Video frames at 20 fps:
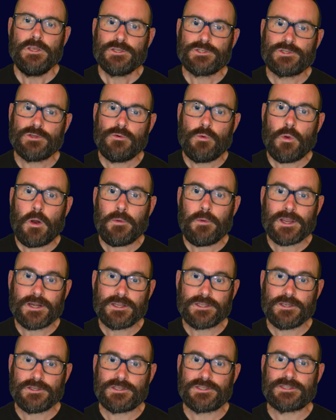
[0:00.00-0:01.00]
So what we're going
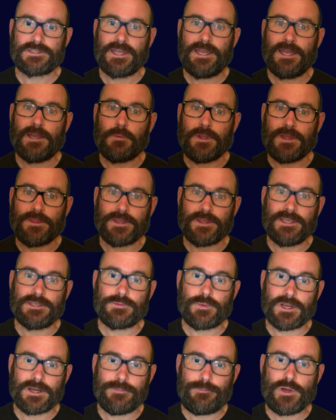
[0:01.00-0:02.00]
to do to start with is
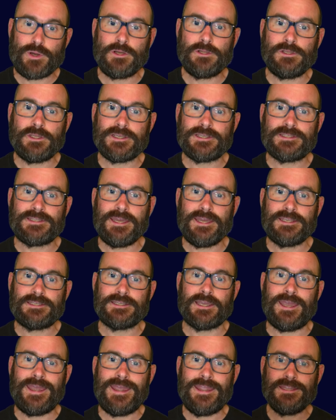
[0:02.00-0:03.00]
we're going to pull this
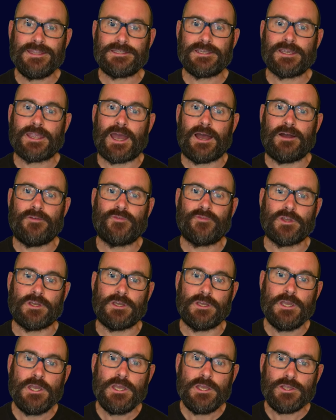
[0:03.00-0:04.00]
data into
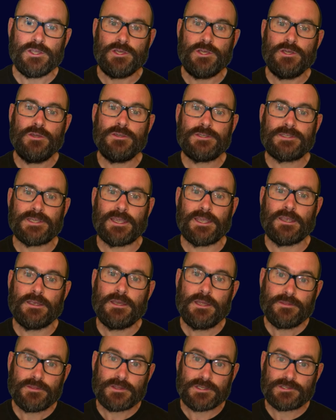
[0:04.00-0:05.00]
Kafka using
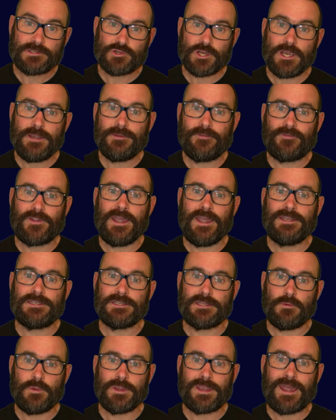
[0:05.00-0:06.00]
the stream of data
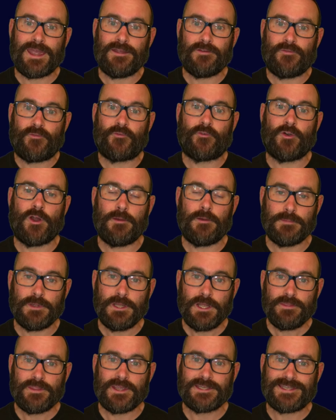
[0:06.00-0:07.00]
that we get from
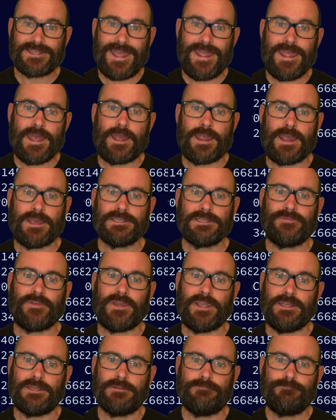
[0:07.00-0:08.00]
this A I S
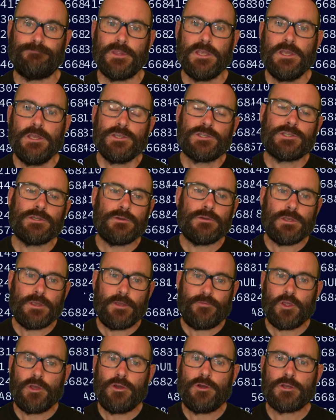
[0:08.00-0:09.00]
feed. So
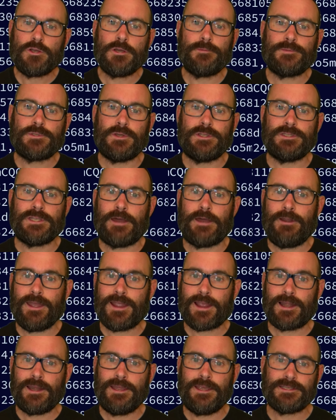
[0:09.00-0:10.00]
if you hook up to it
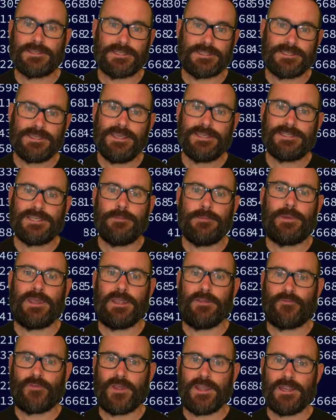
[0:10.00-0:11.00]
directly, it's a T C P
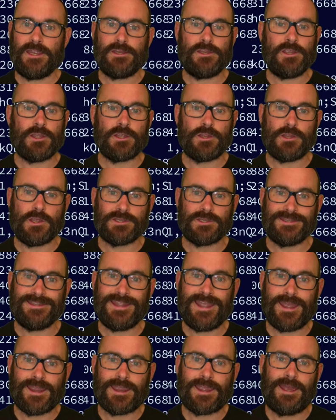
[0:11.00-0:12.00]
feed and you can use
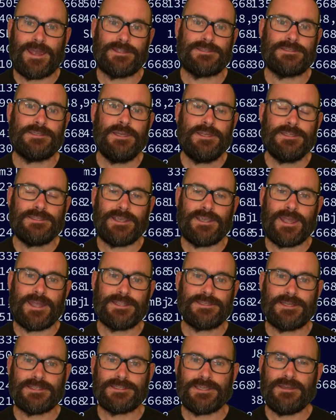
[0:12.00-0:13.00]
netcat to
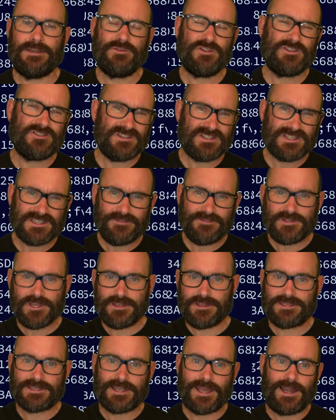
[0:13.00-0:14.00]
get at it, which just gives you
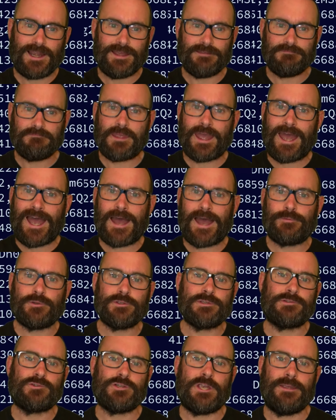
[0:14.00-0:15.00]
this kind of like
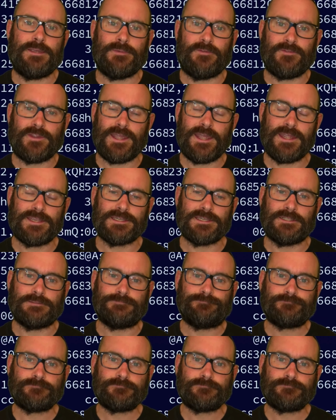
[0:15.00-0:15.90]
garbled stream of data.